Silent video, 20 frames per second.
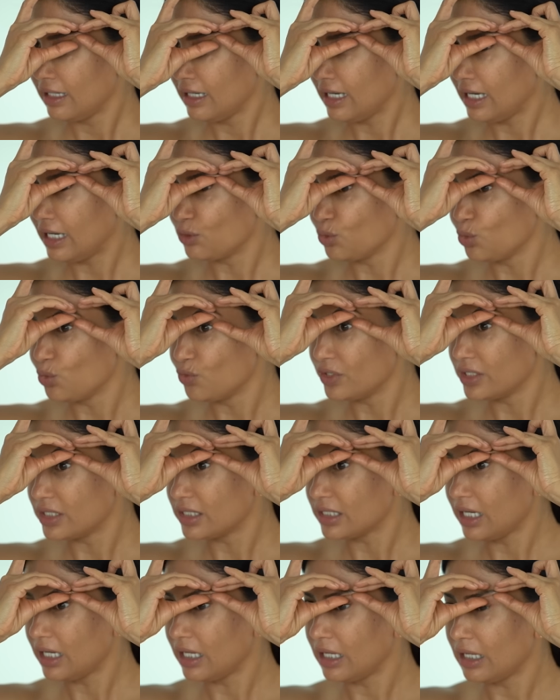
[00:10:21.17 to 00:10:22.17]
and over
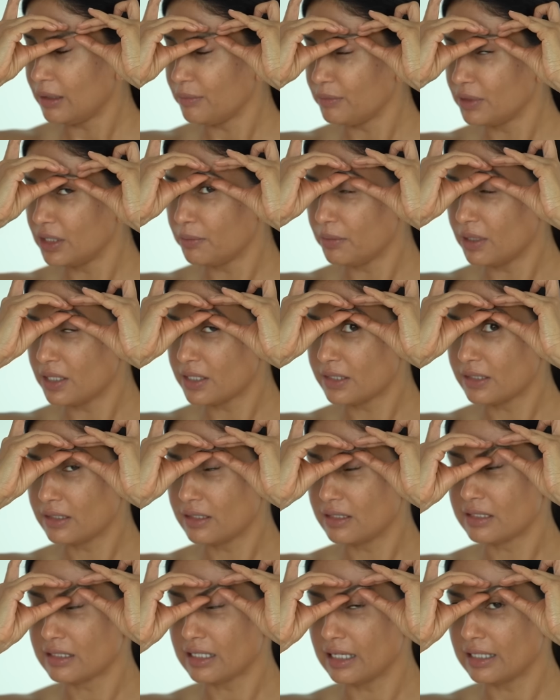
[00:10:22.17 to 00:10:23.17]
time the
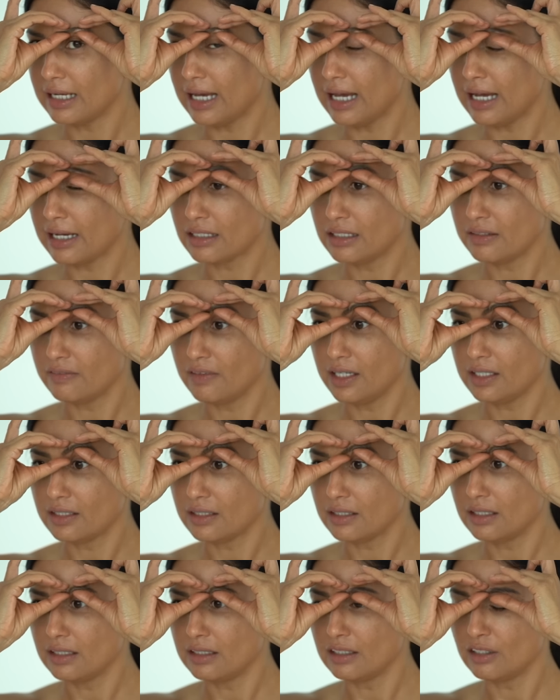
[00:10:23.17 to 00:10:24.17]
muscles get
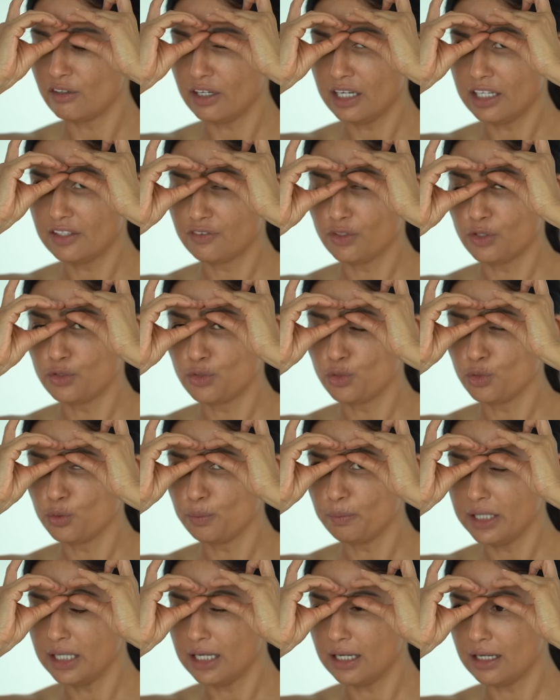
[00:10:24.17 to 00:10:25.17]
activated, great for
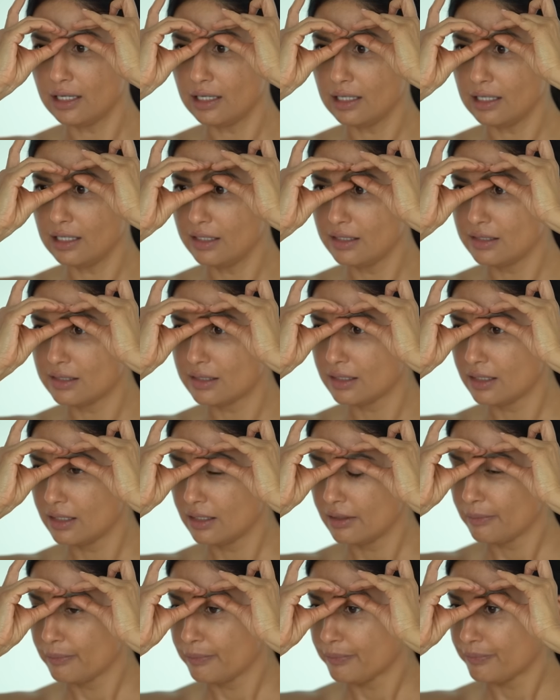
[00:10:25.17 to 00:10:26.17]
droopy eyes,
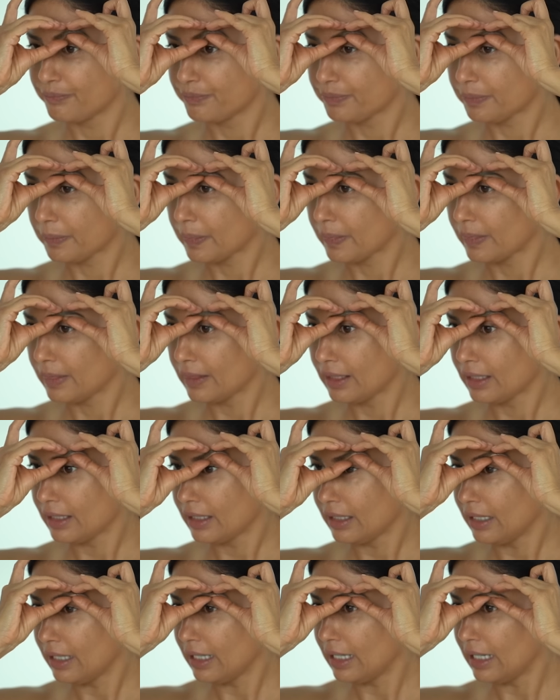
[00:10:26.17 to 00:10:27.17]

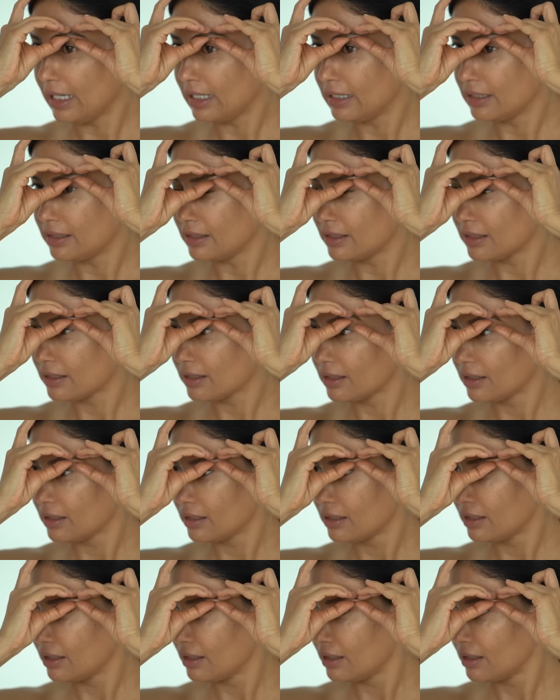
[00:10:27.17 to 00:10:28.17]
and
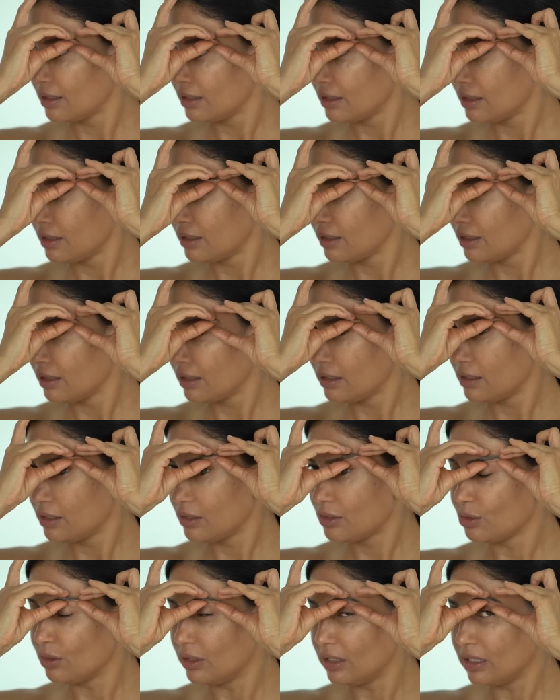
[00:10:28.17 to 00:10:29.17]

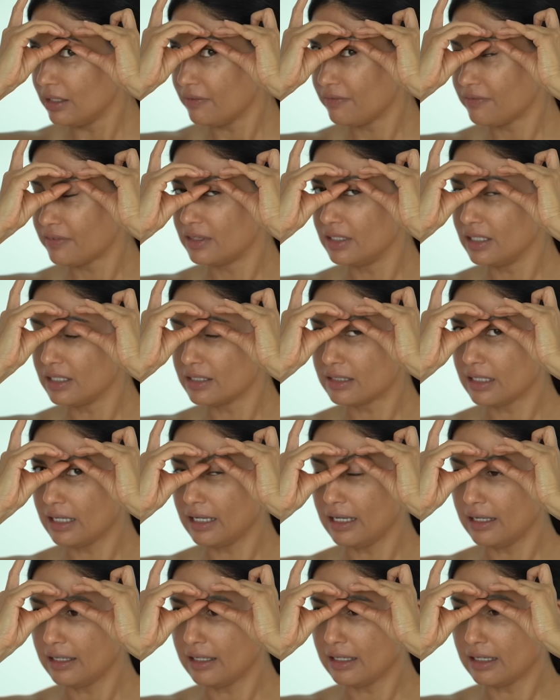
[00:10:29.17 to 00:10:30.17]
to lift this
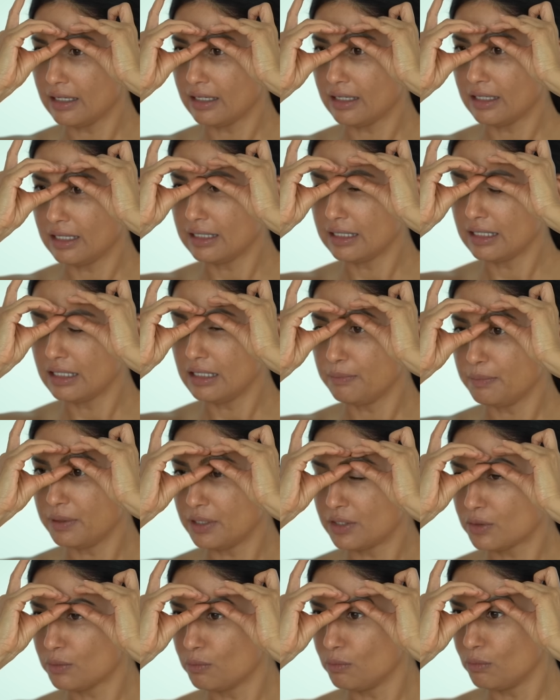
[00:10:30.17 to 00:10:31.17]
area and keep
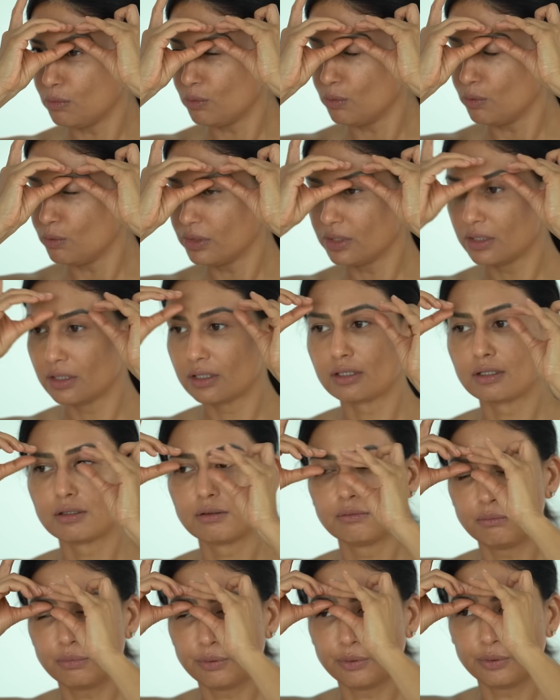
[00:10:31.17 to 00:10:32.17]
it smooth,
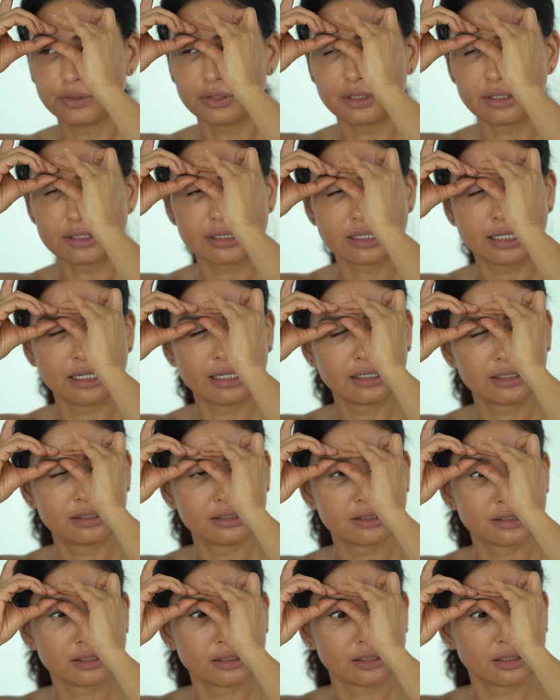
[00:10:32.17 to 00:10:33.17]
both the
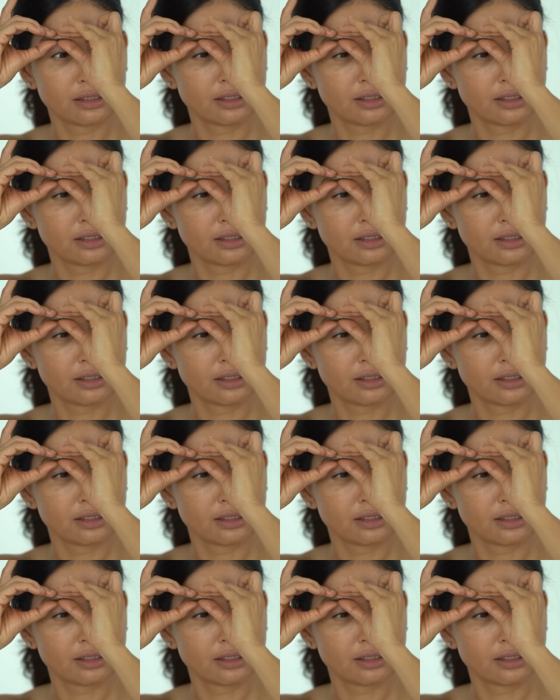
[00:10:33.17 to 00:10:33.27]
sides.